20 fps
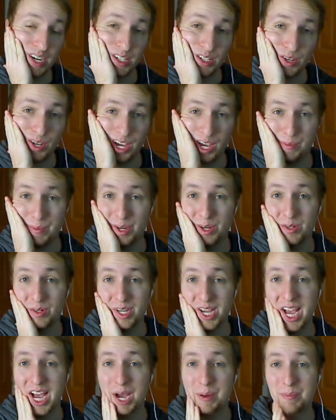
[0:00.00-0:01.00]
to locate my
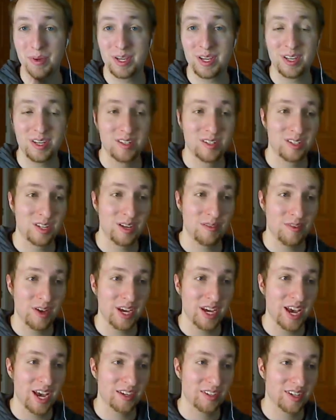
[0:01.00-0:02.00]
old copy, see if
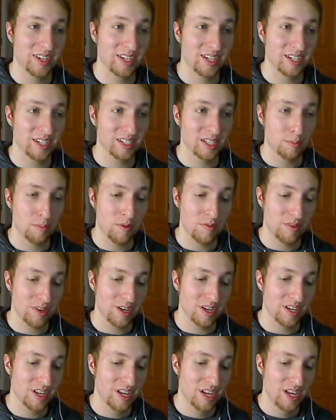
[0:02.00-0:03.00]
I can actually get a clip of
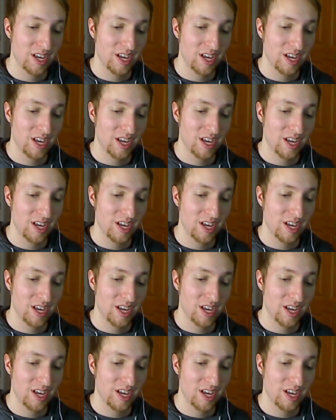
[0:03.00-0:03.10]
it.